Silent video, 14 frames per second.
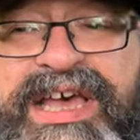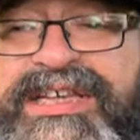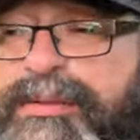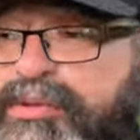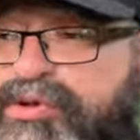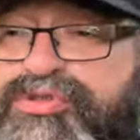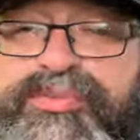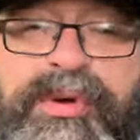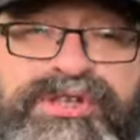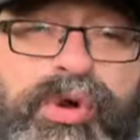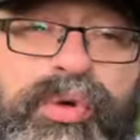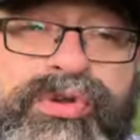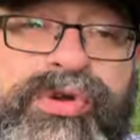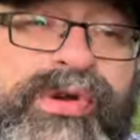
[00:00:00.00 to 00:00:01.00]
Someone who's much
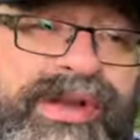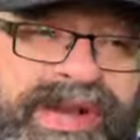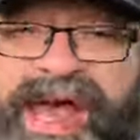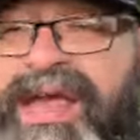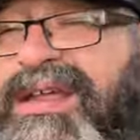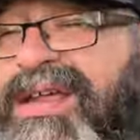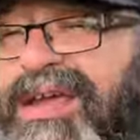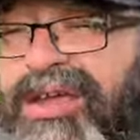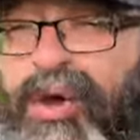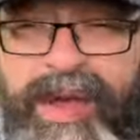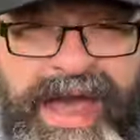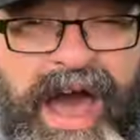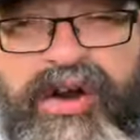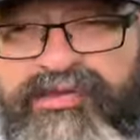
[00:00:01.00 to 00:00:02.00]
older and not
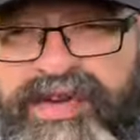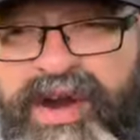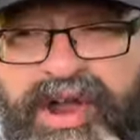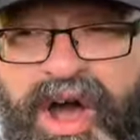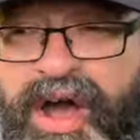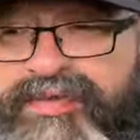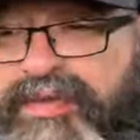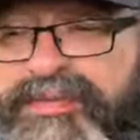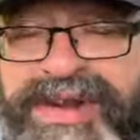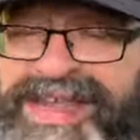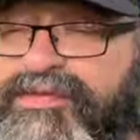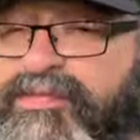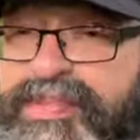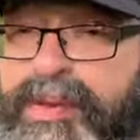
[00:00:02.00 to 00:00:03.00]
going out very often, but
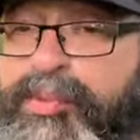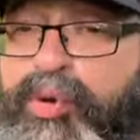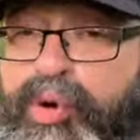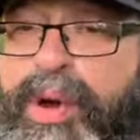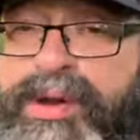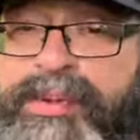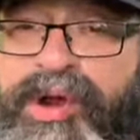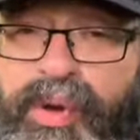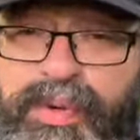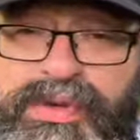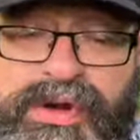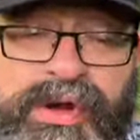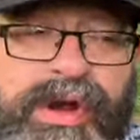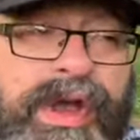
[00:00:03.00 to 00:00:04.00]
even people who are quite a bit
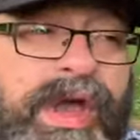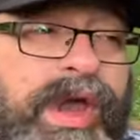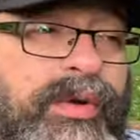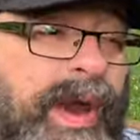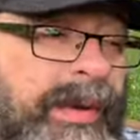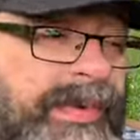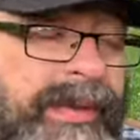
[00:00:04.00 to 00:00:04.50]
older, right?